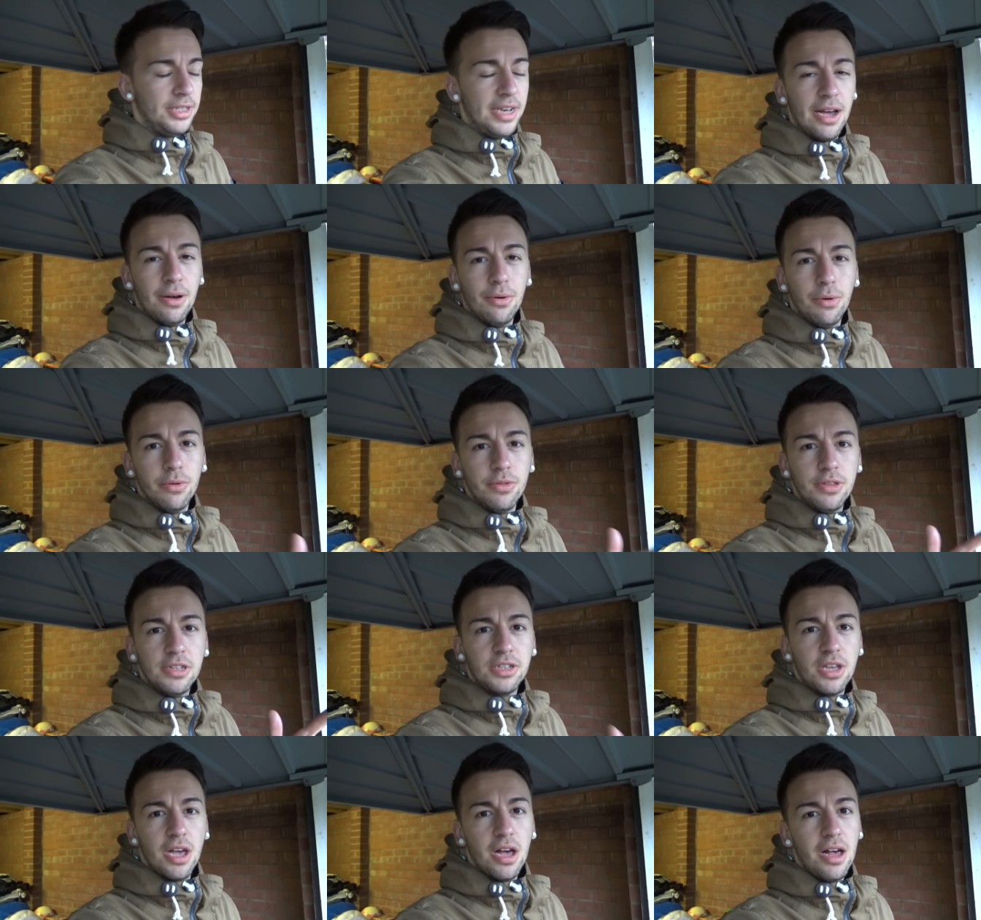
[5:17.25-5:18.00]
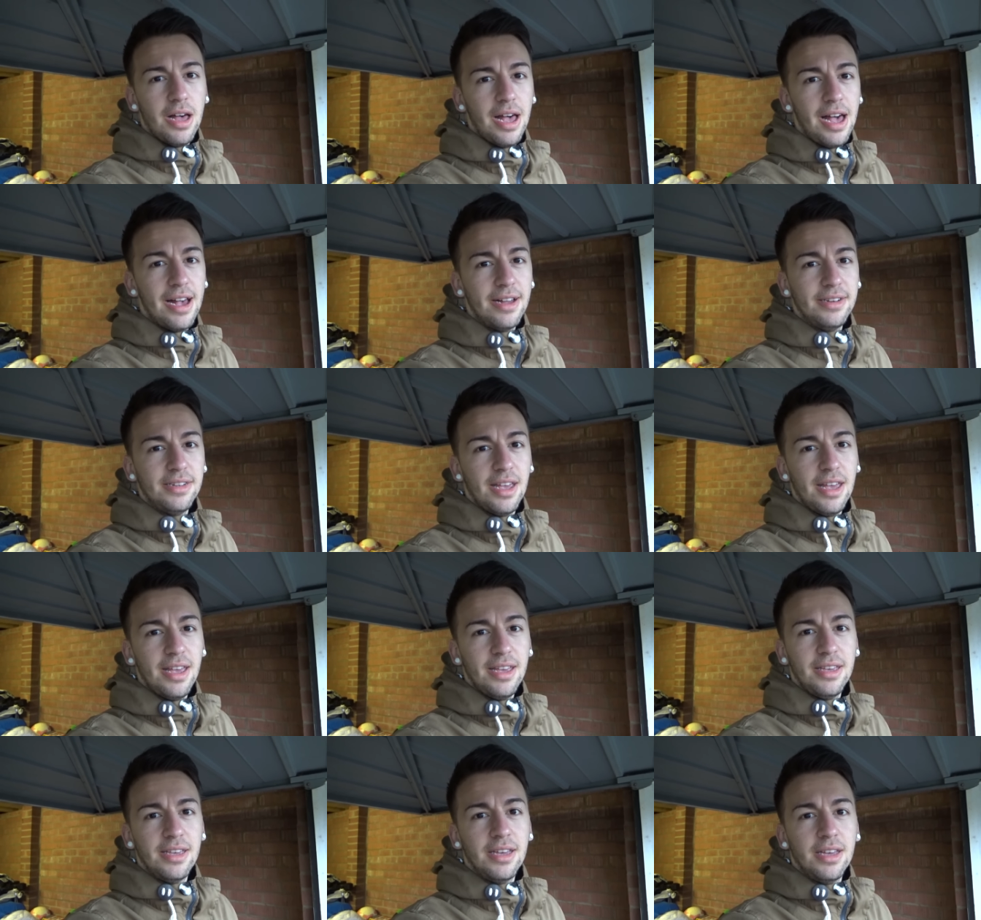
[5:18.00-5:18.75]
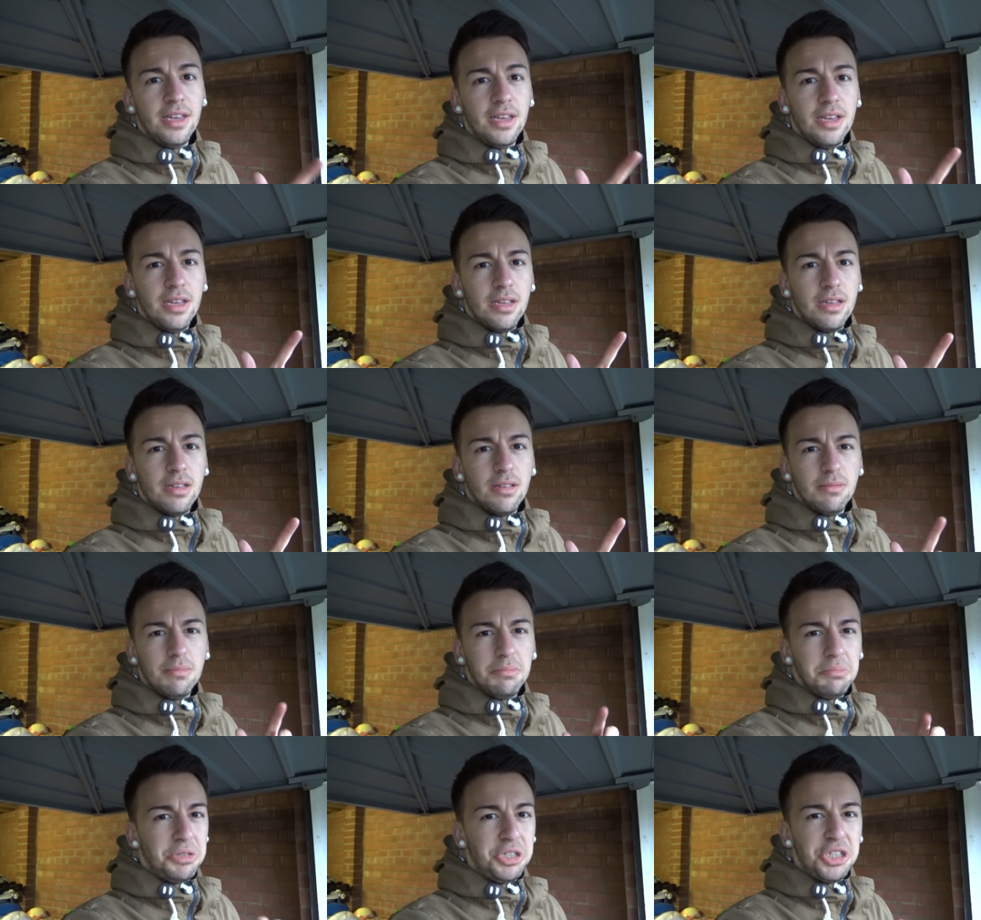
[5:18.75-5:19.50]
Now, this car had a
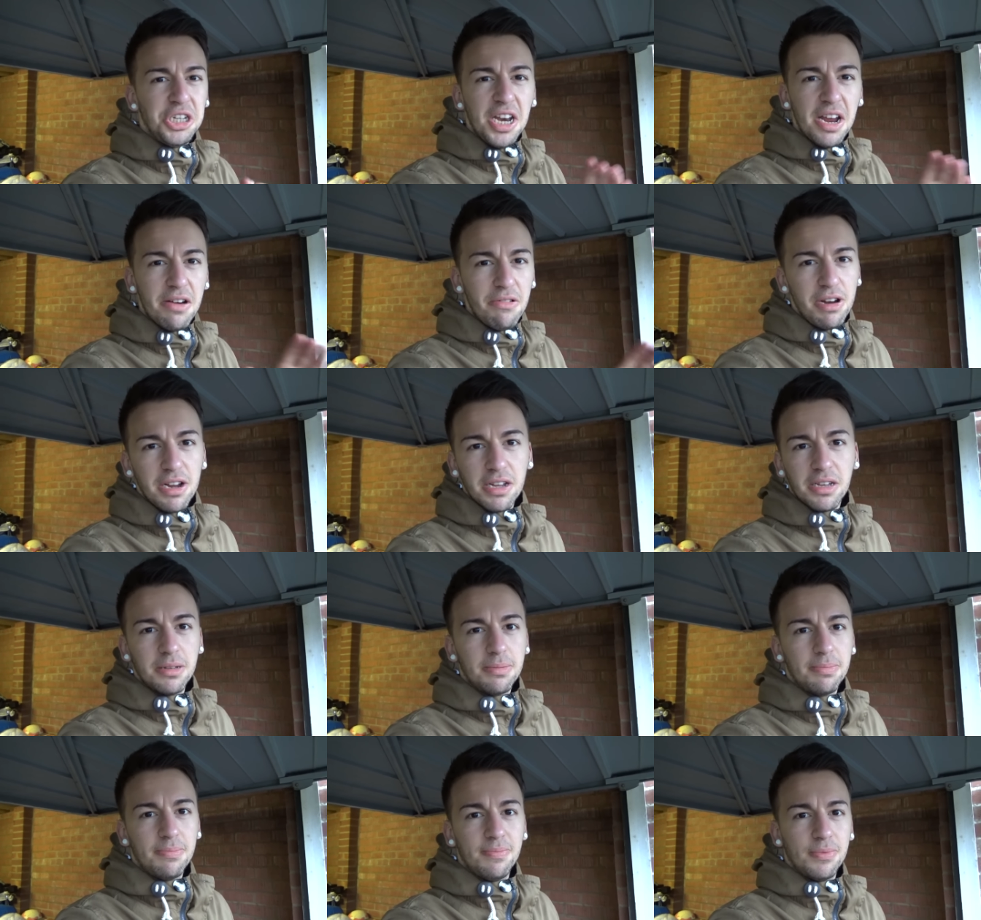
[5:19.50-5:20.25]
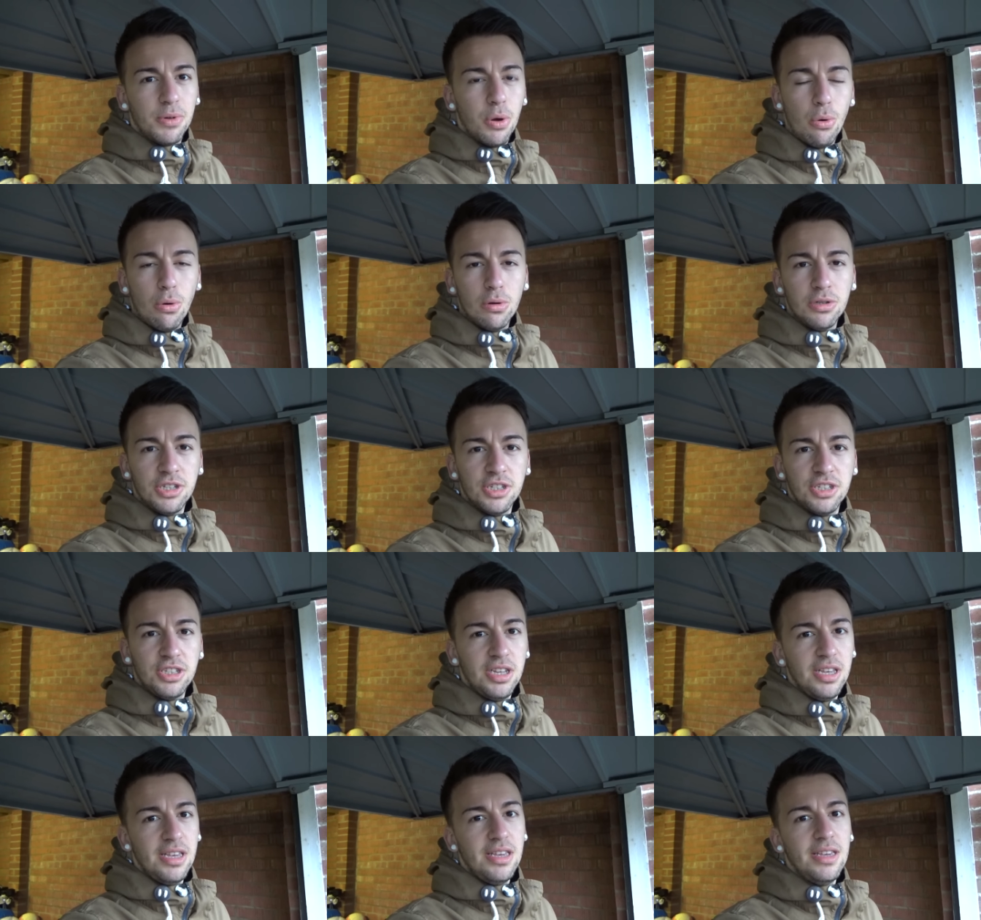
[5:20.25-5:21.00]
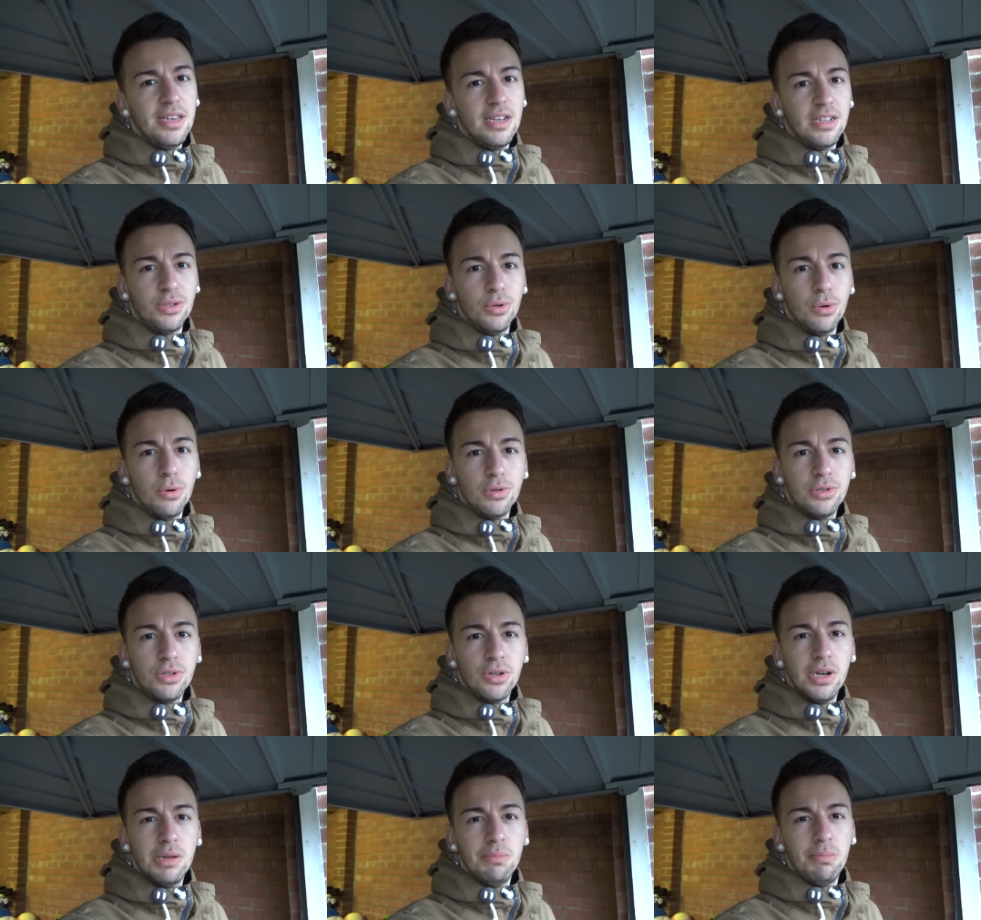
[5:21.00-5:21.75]
generic Corsa C
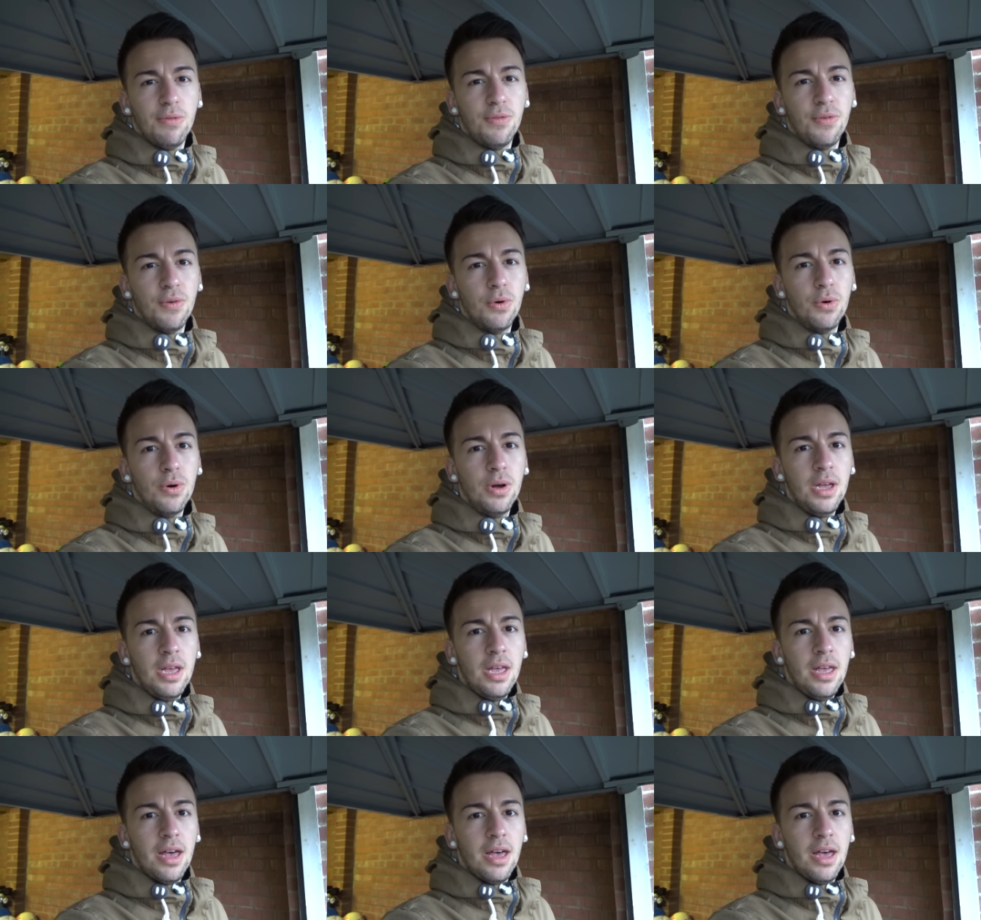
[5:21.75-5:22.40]
exhaust on it before,